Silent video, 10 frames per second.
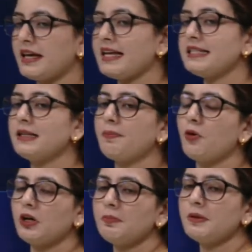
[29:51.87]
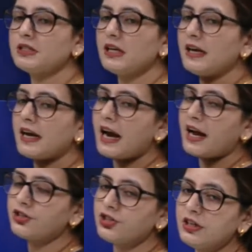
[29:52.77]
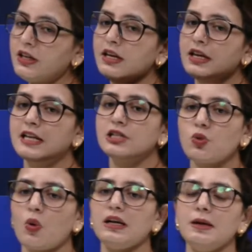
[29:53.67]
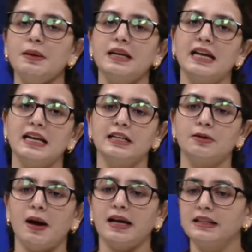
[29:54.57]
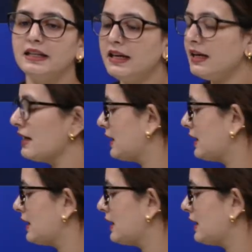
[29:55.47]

Yes, the pollen-pistil interaction is totally mediated by the